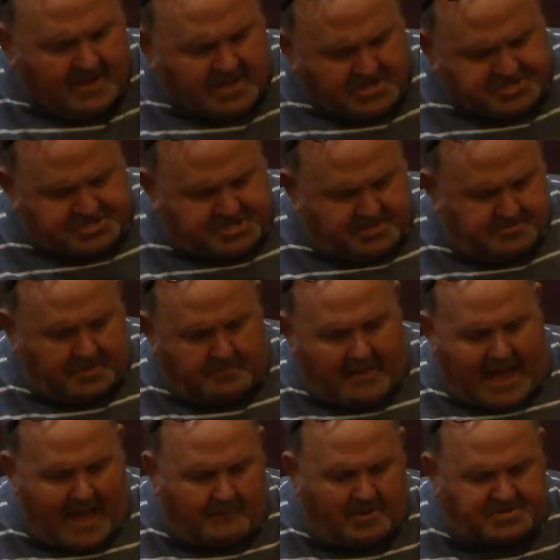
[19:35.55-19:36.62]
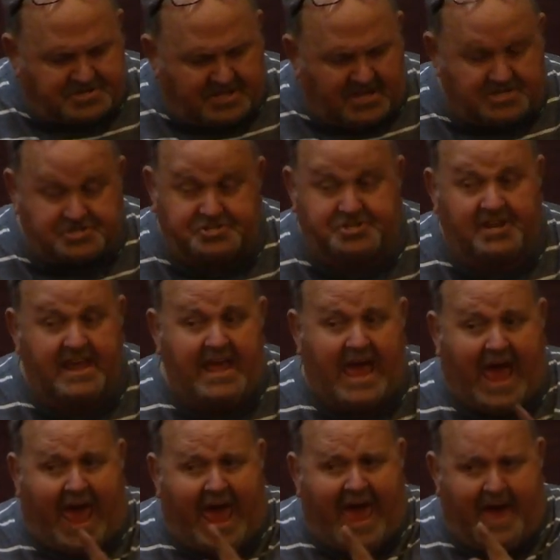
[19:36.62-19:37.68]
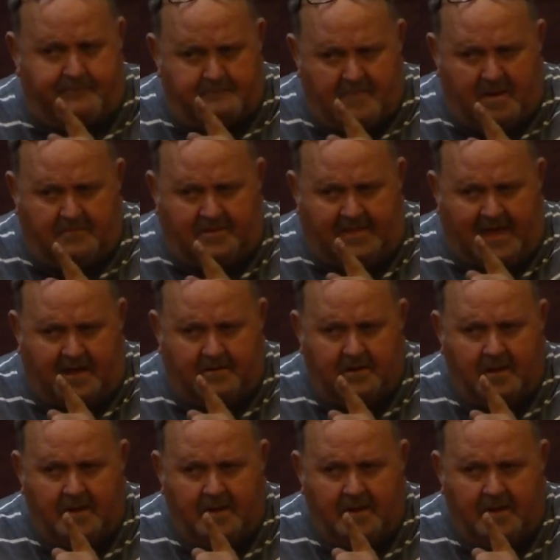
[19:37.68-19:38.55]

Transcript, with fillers: She, the Bible says she had, remember that?